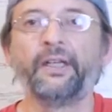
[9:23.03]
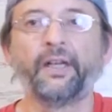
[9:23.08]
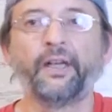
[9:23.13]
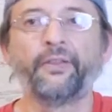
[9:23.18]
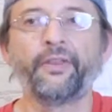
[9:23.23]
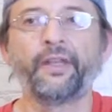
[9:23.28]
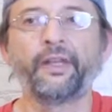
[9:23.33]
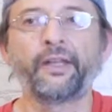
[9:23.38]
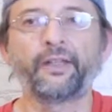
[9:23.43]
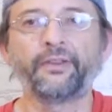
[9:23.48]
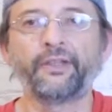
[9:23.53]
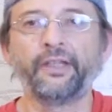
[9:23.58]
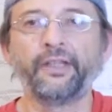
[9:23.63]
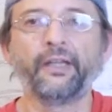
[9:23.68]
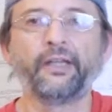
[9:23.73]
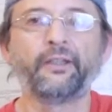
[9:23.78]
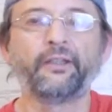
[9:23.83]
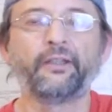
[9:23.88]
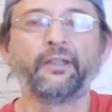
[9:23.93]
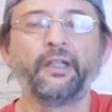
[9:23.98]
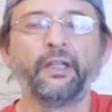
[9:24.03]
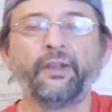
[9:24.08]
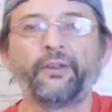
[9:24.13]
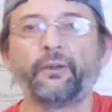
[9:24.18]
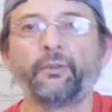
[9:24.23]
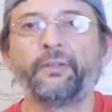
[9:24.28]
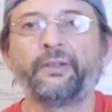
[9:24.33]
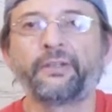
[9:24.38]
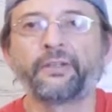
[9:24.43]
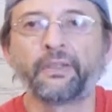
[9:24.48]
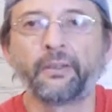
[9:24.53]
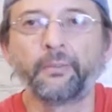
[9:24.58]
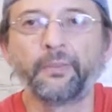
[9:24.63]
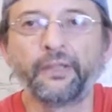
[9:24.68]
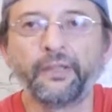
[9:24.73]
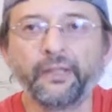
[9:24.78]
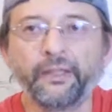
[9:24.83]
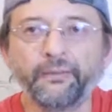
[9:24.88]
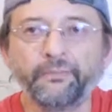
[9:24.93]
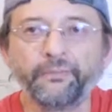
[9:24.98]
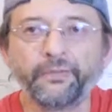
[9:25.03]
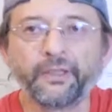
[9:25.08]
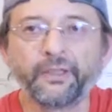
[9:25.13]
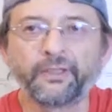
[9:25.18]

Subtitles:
And then at the end, there'll be somebody.